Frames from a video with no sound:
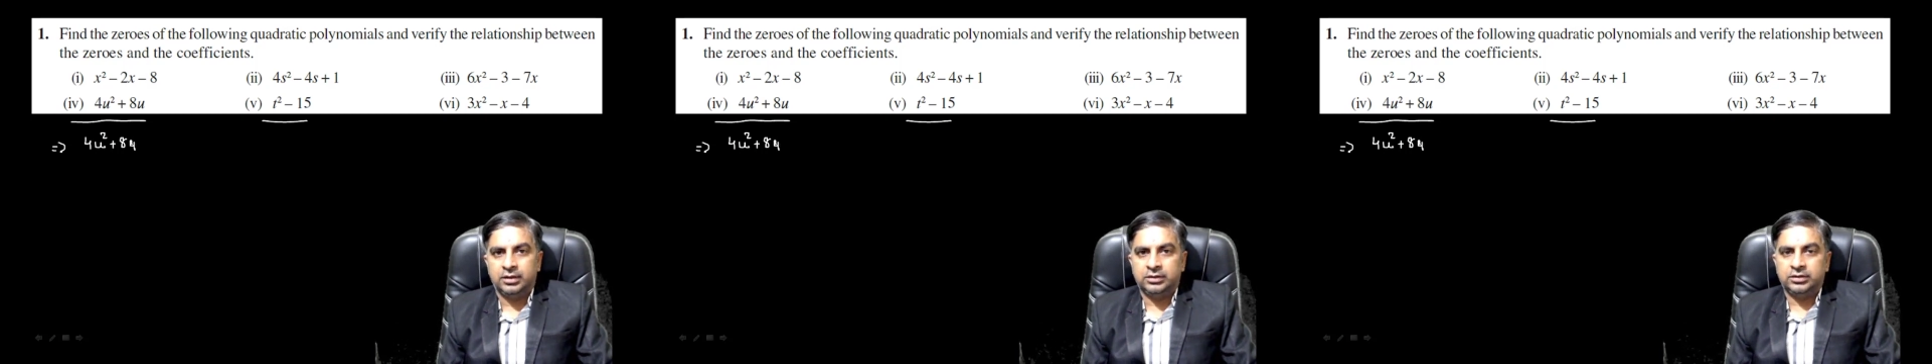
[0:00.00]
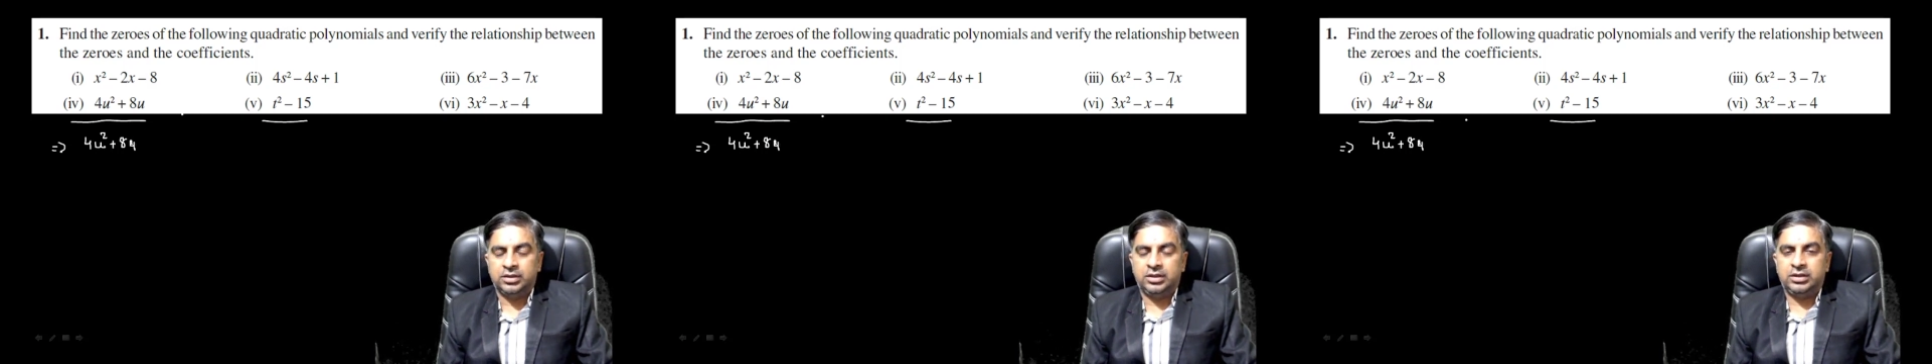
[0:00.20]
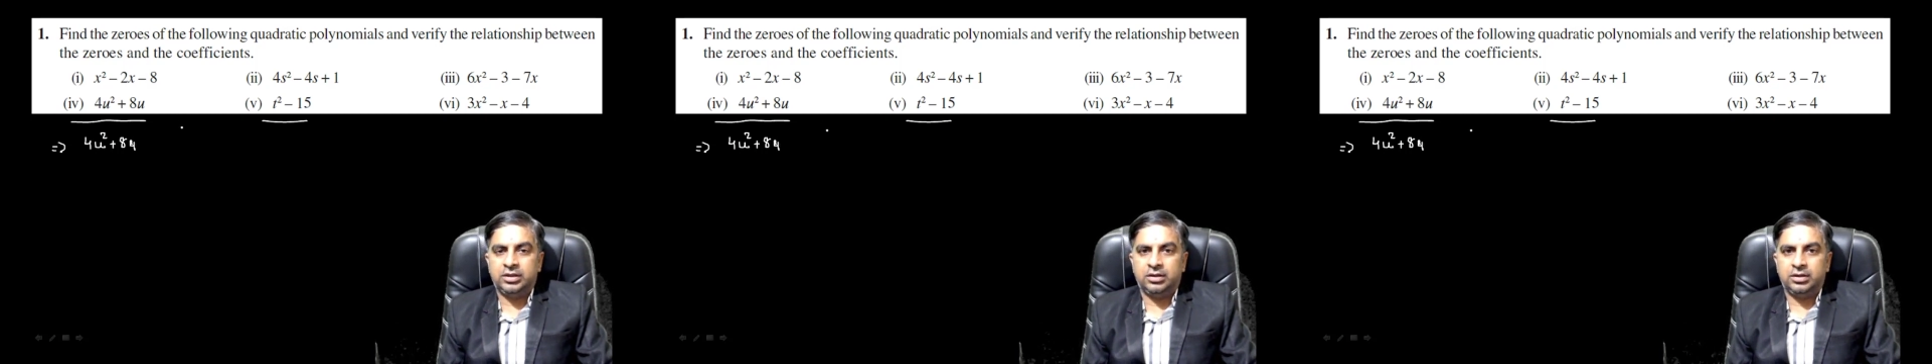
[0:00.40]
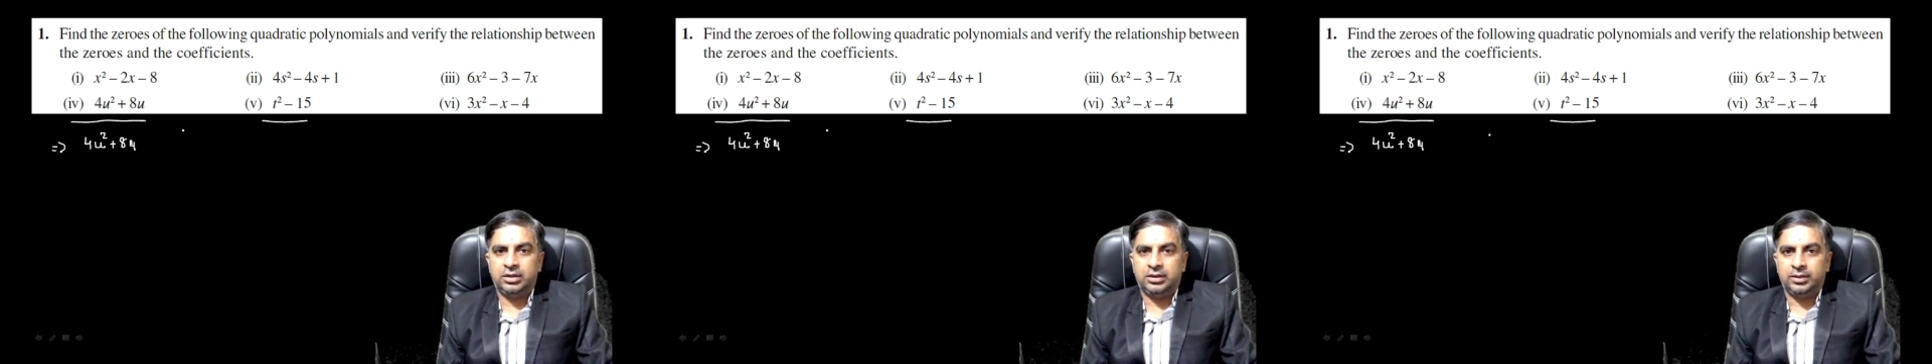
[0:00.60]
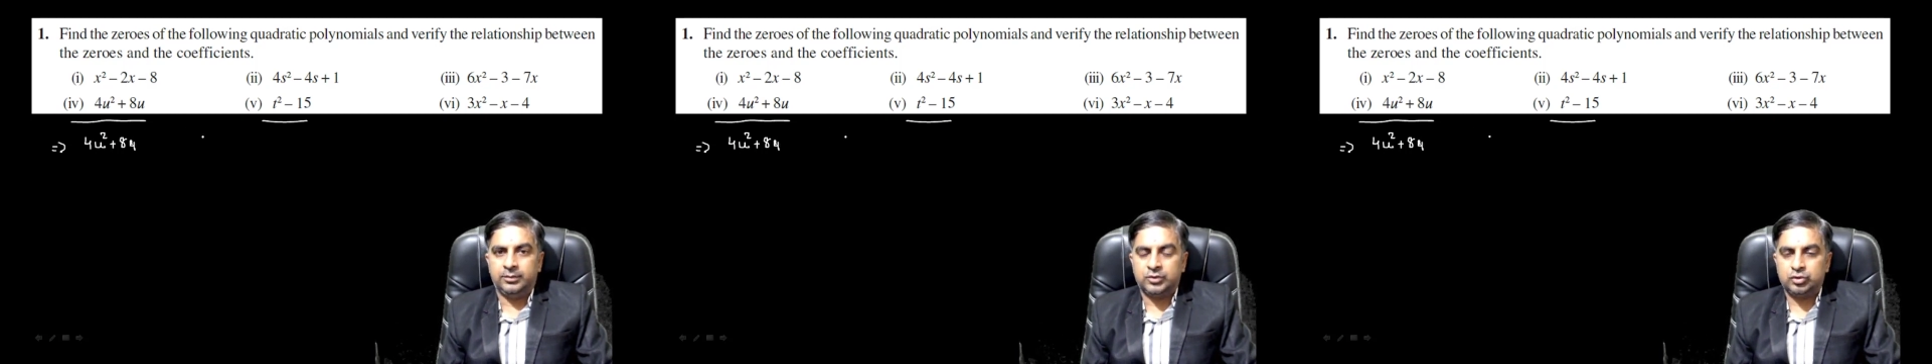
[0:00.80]
the third
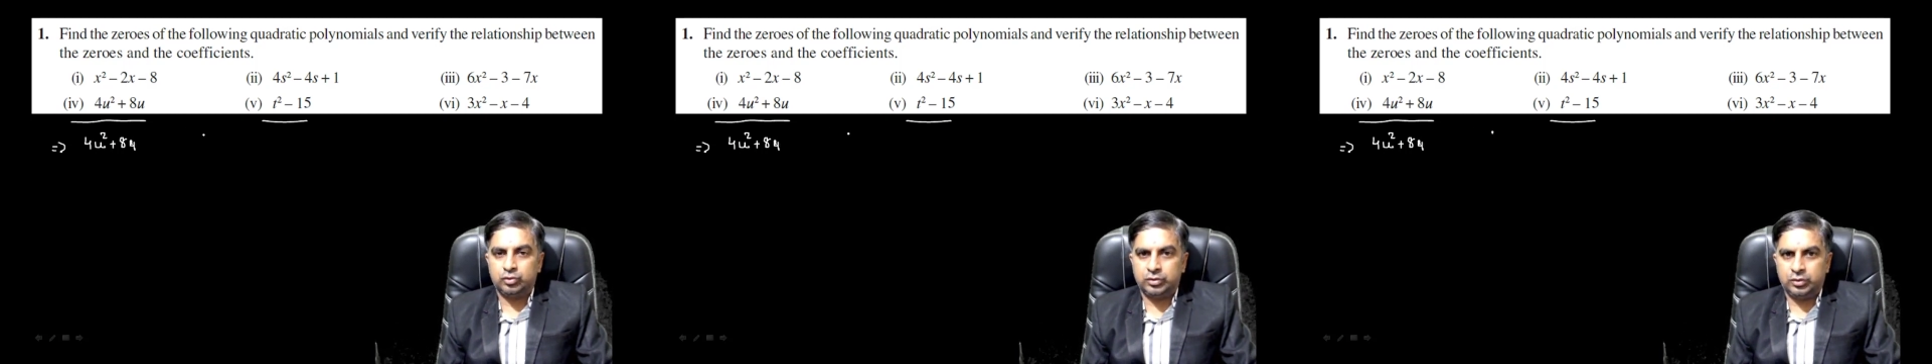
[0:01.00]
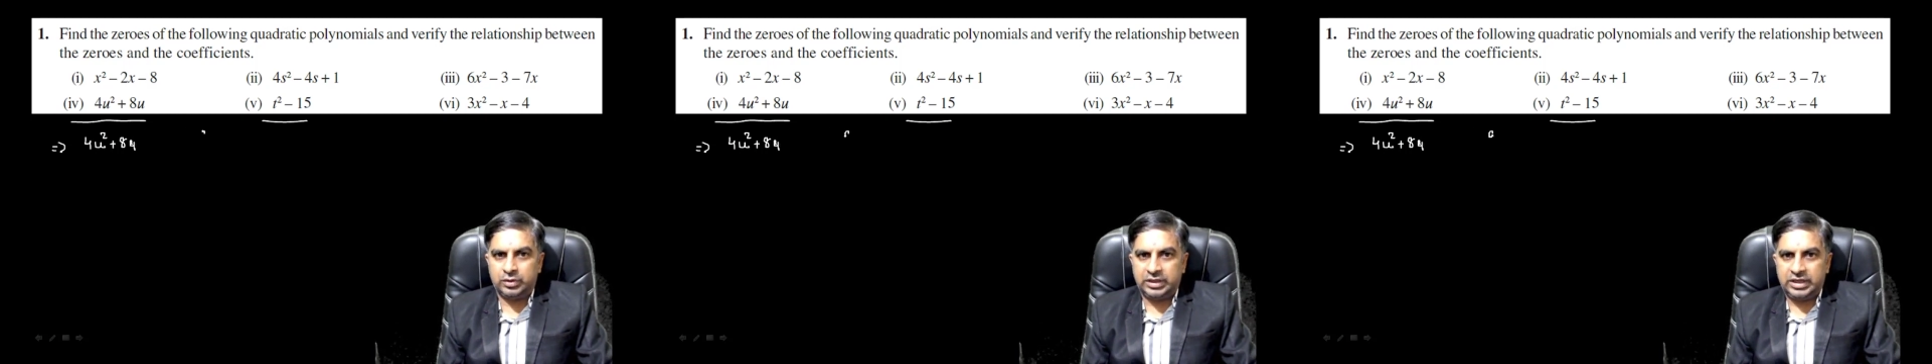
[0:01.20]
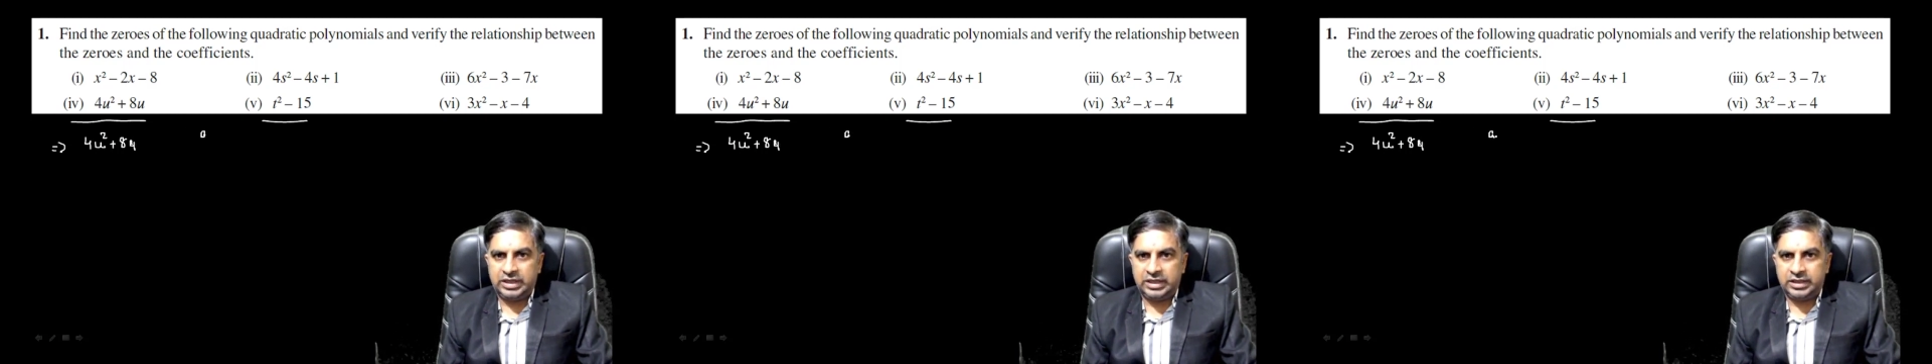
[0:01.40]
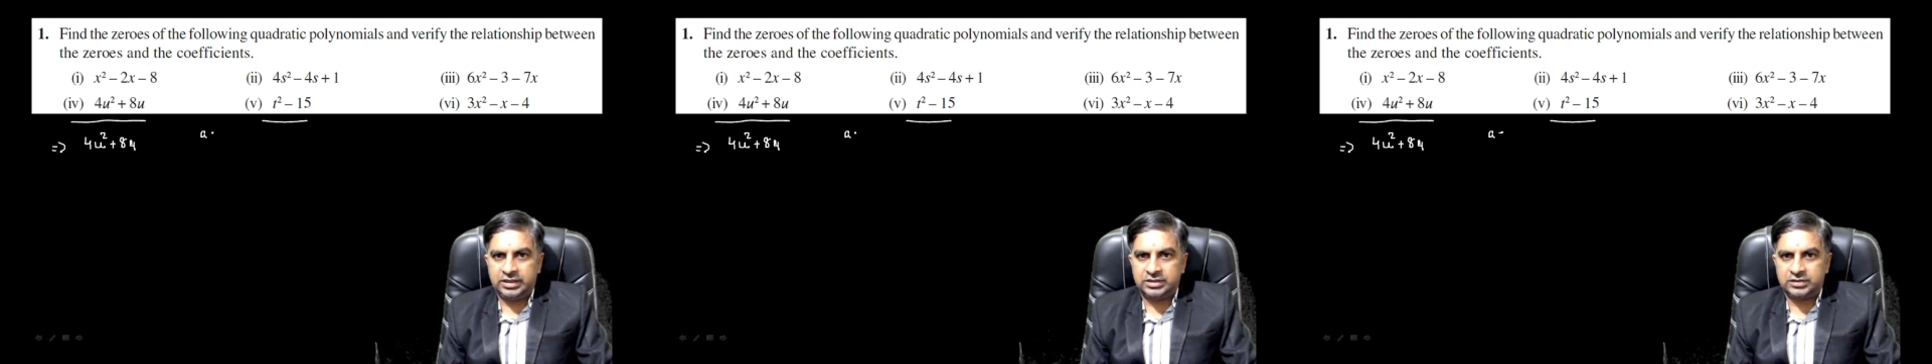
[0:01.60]
term. So your A is